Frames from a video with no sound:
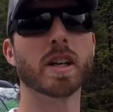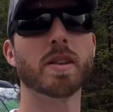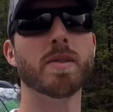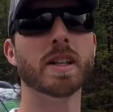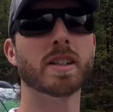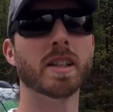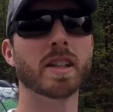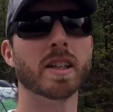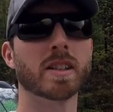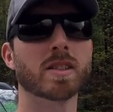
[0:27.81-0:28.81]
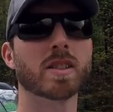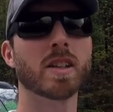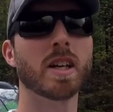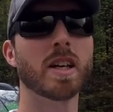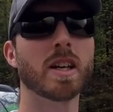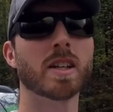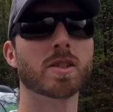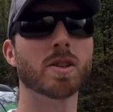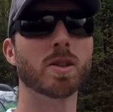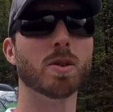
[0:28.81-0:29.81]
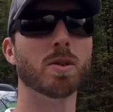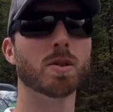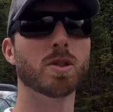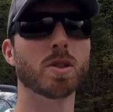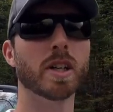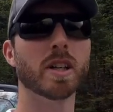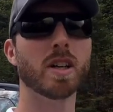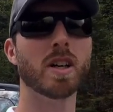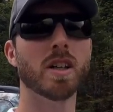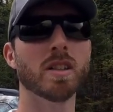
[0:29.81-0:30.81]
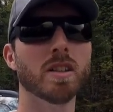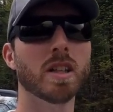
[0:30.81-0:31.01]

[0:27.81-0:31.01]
at the venting kits. So join along,